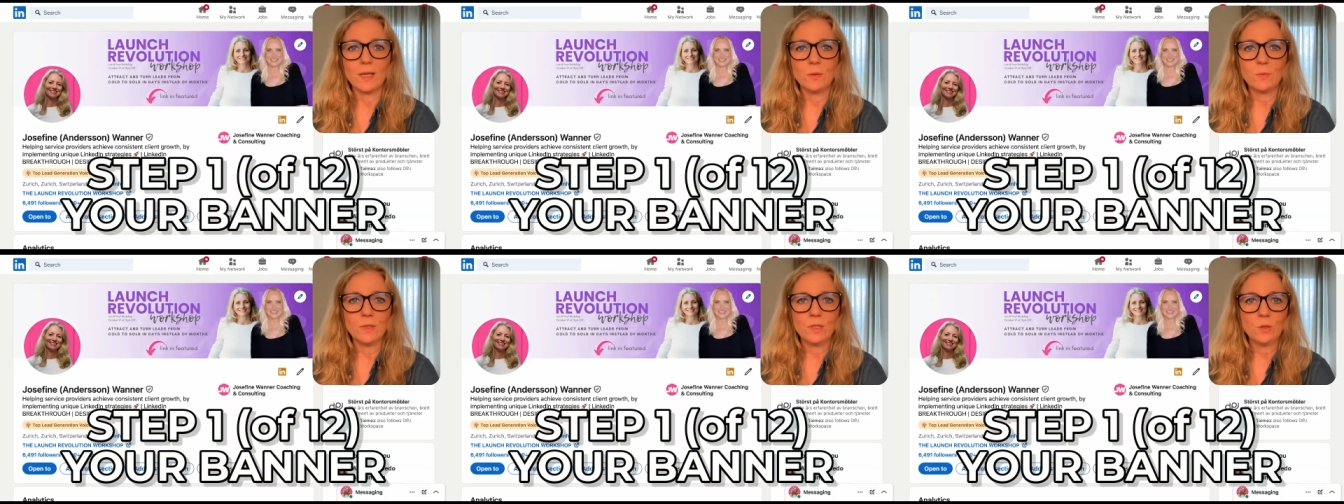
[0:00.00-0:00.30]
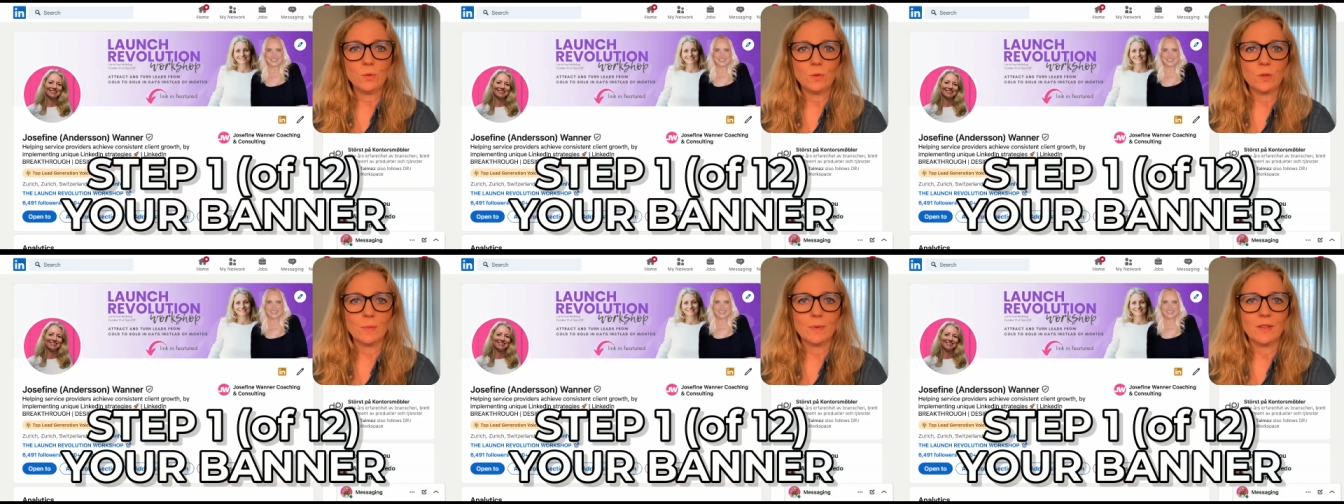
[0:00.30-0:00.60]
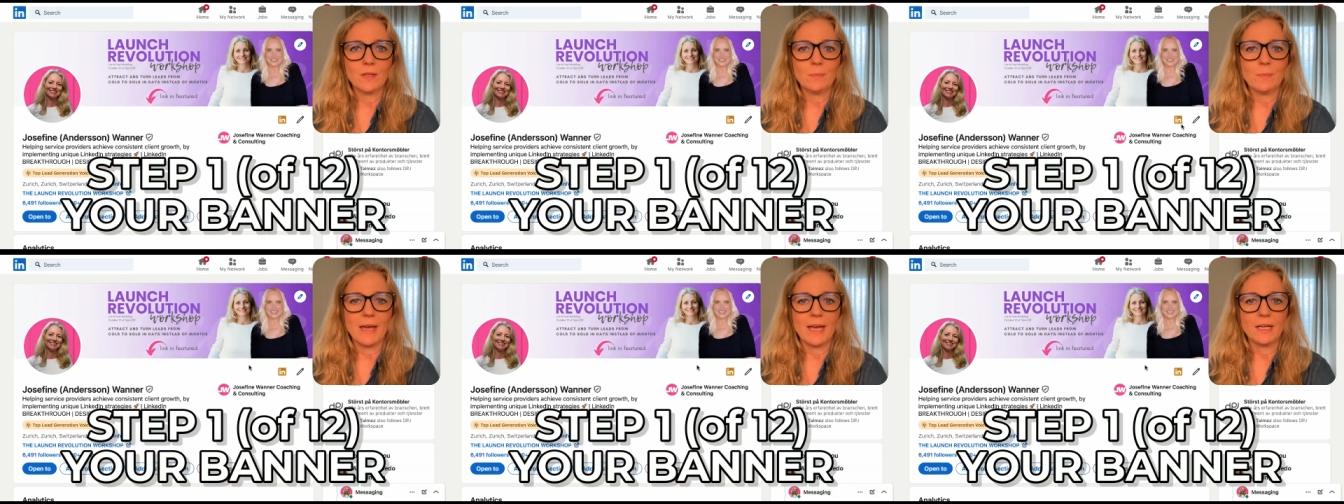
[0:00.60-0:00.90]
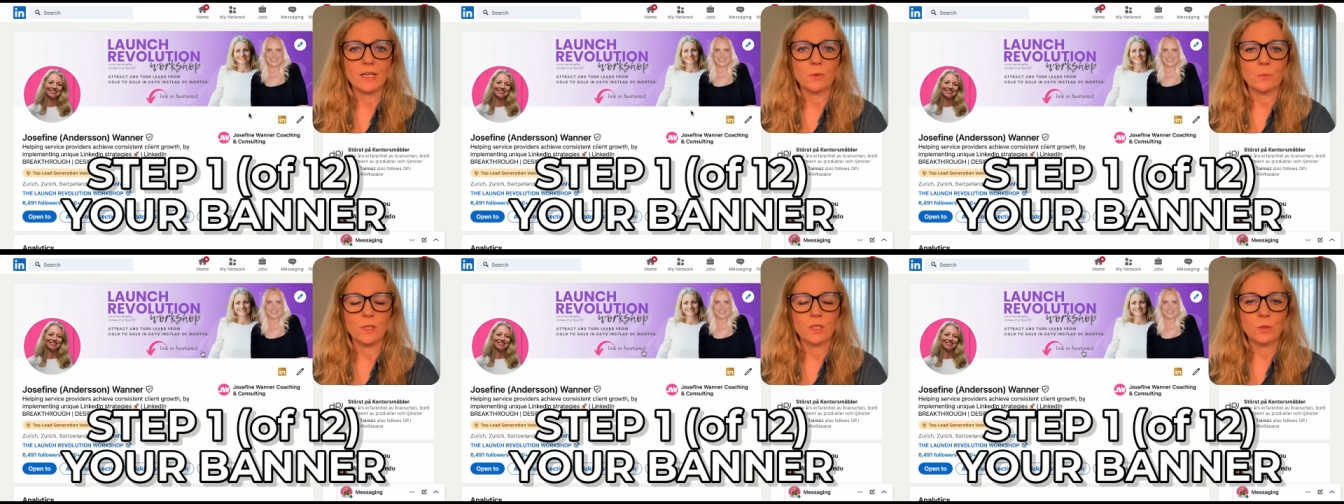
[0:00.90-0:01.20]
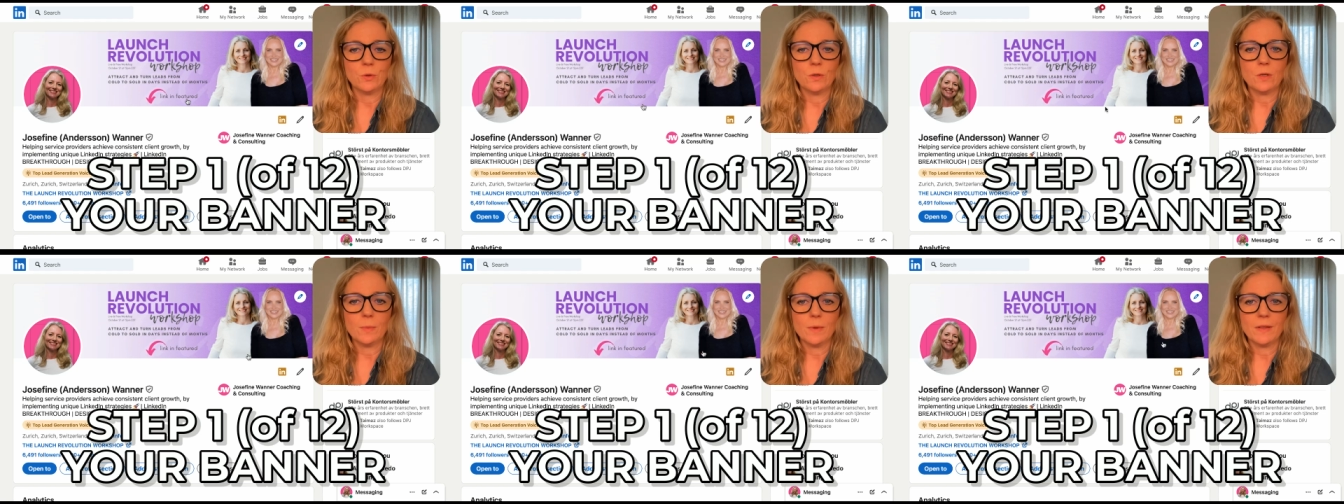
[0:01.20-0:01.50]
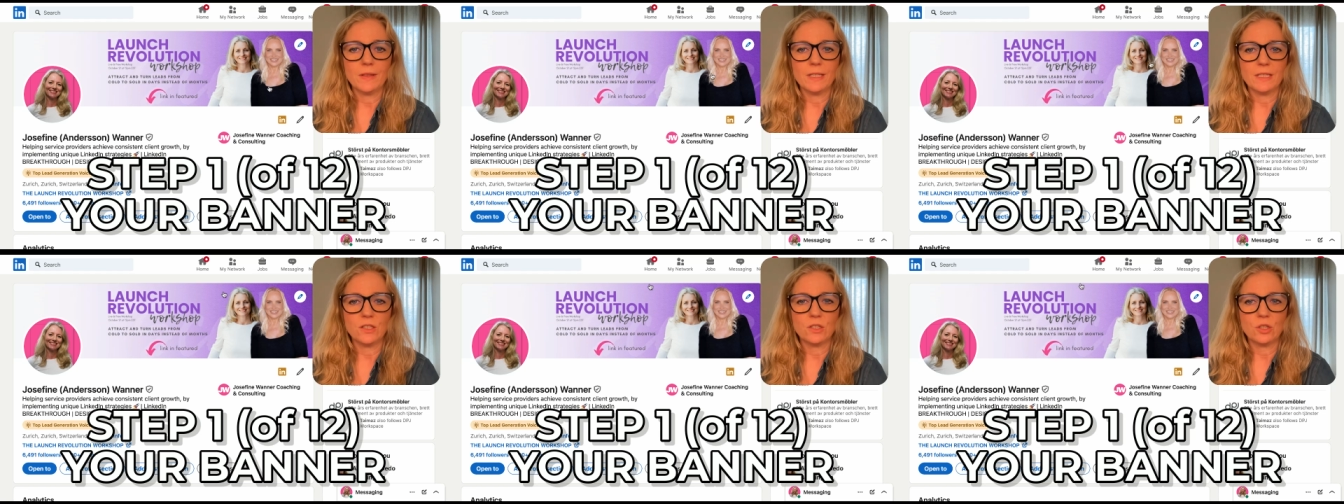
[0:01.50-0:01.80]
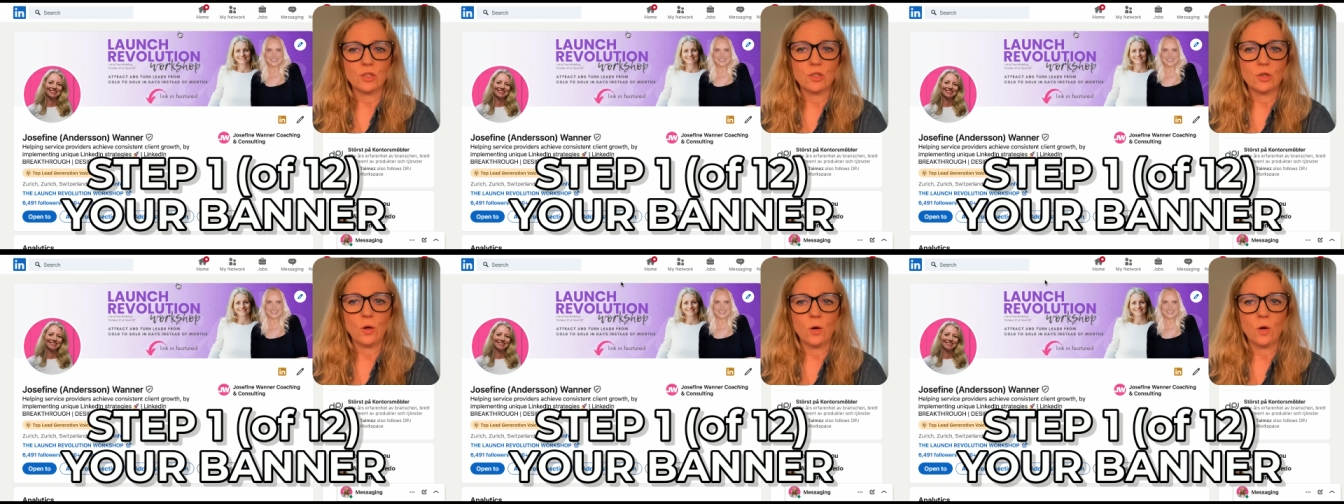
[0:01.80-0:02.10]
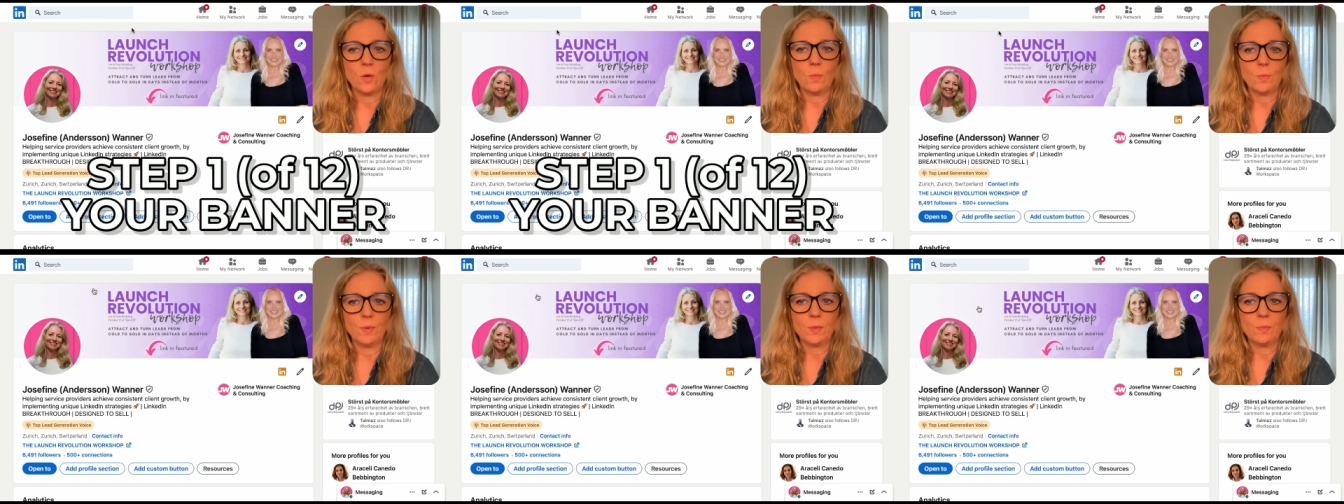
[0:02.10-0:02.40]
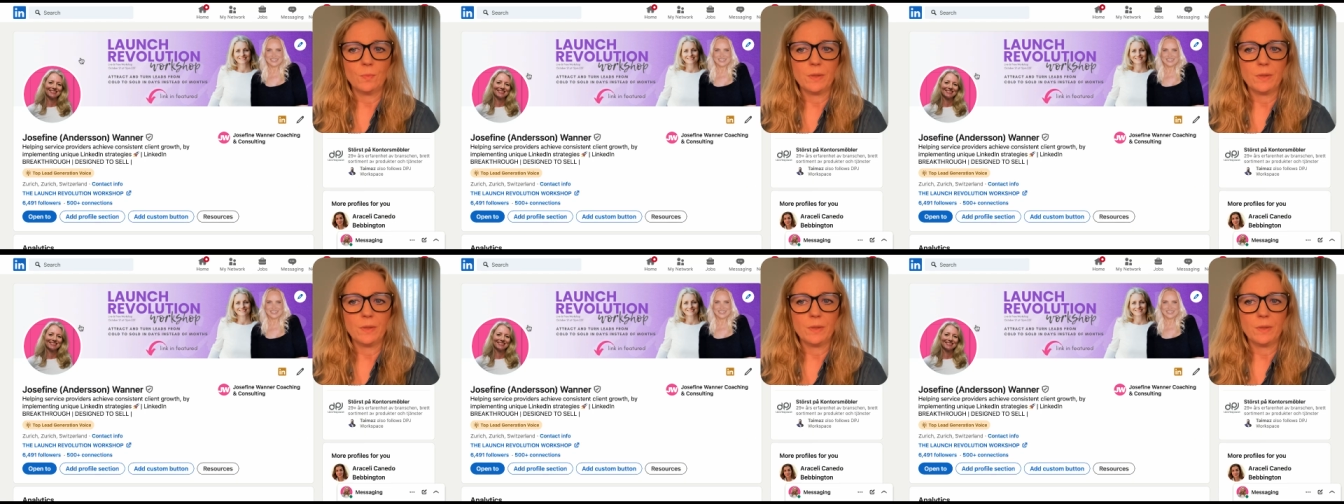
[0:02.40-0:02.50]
when we talk about the banner, we talk about this top